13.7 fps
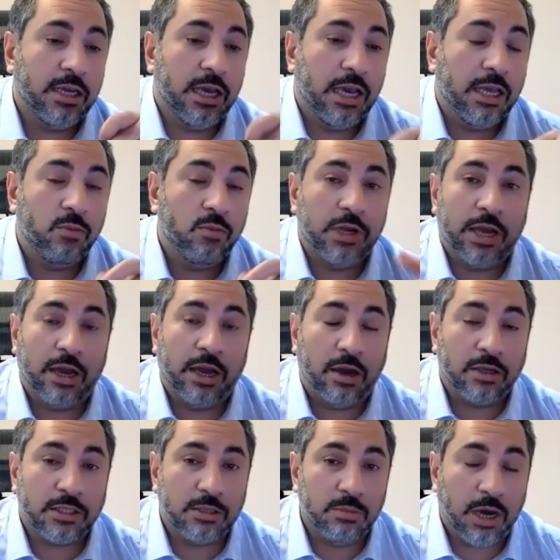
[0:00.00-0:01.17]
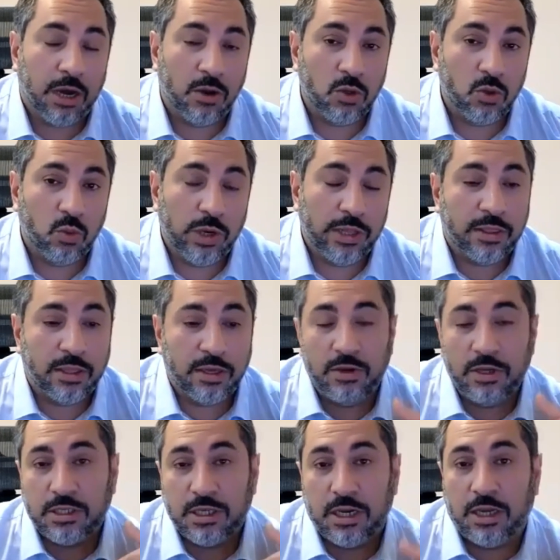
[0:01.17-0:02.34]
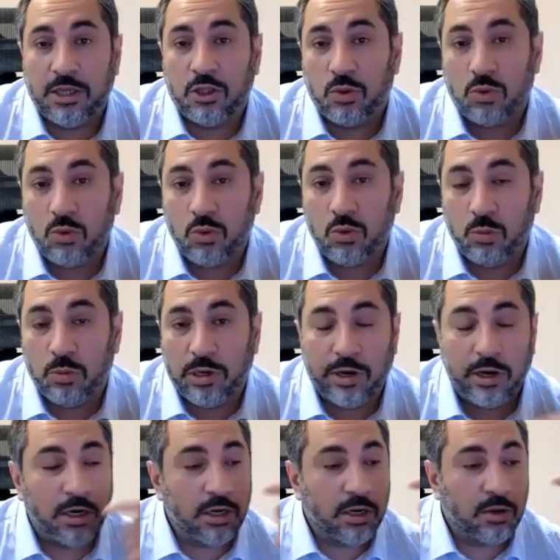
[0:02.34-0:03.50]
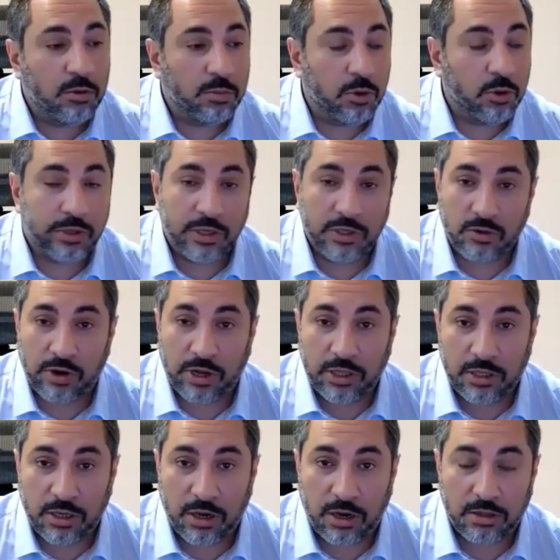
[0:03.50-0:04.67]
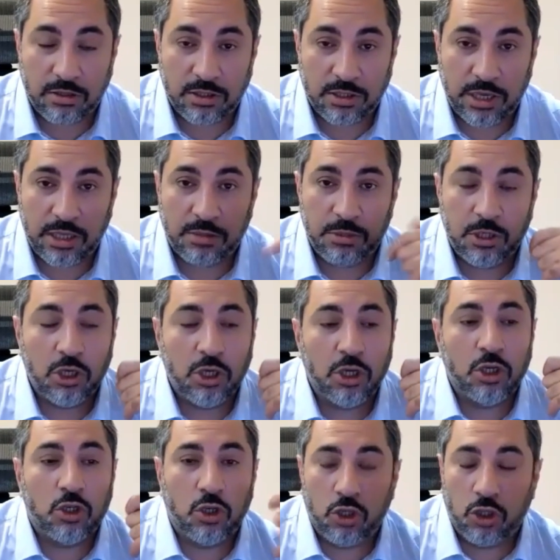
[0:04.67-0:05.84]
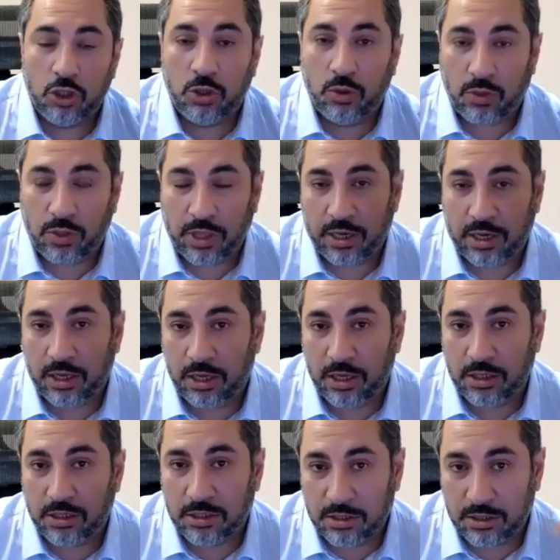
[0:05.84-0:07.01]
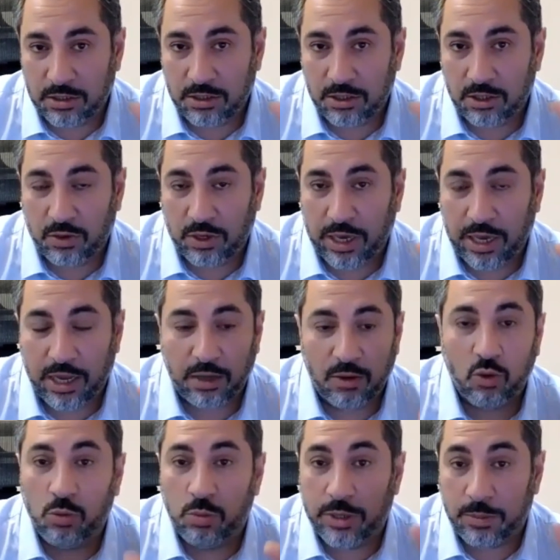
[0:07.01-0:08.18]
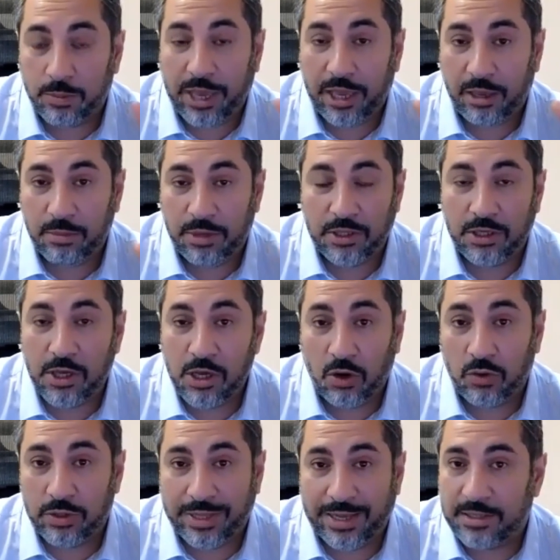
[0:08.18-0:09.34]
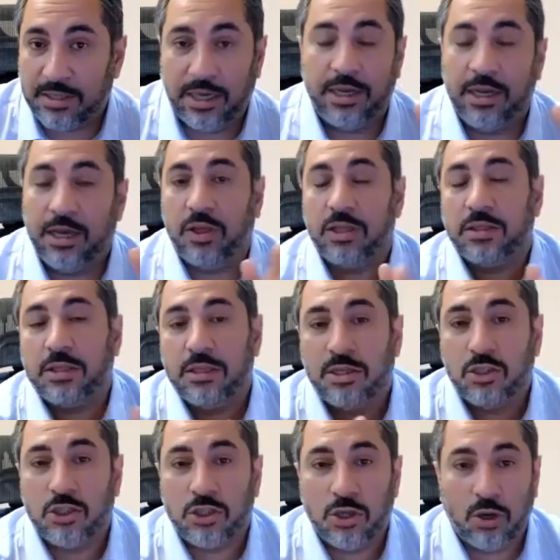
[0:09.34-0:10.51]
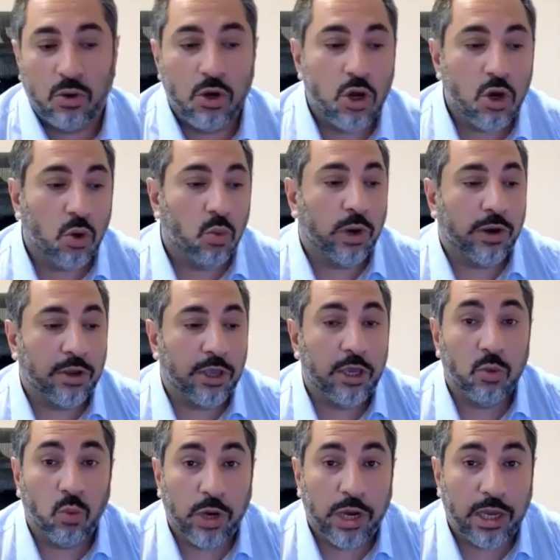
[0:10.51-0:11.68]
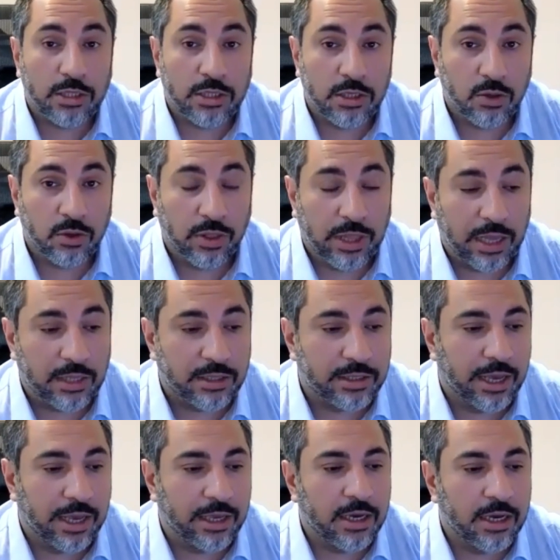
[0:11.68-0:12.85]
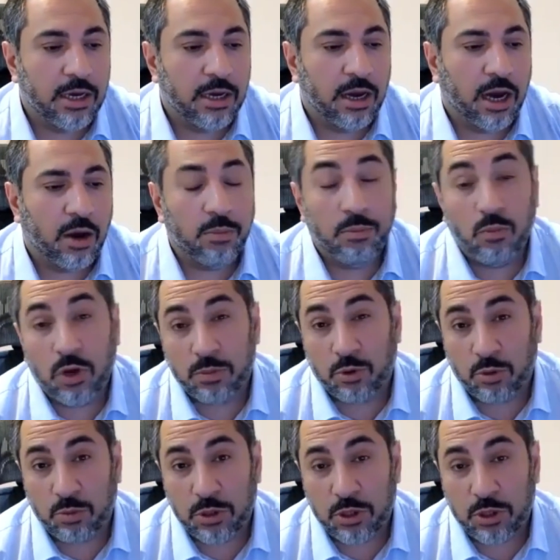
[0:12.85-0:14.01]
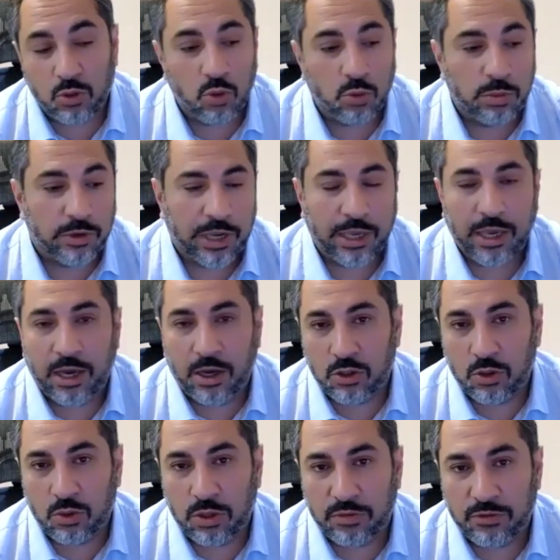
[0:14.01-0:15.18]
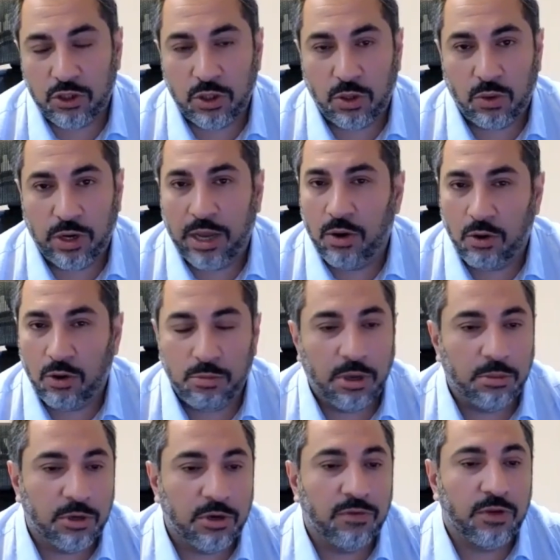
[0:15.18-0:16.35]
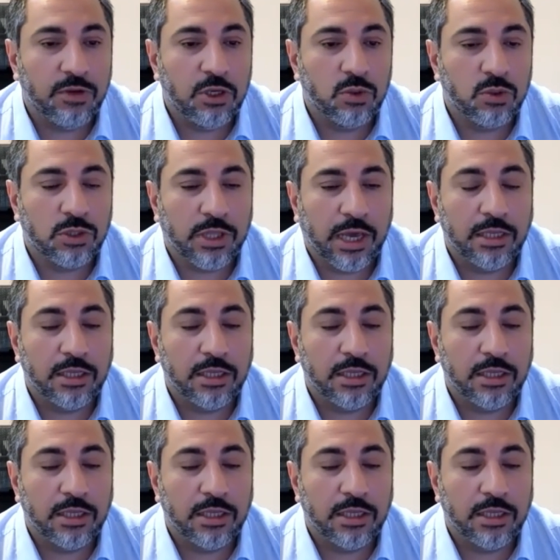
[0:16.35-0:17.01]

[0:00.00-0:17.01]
And when I asked him how you went there, he said, I took Uber. We pulled his credit card statement to show that he had an Uber payment on that day. Now, that didn't show where he went on that day. Well, probably his Uber account could have shown. I don't remember if we used that.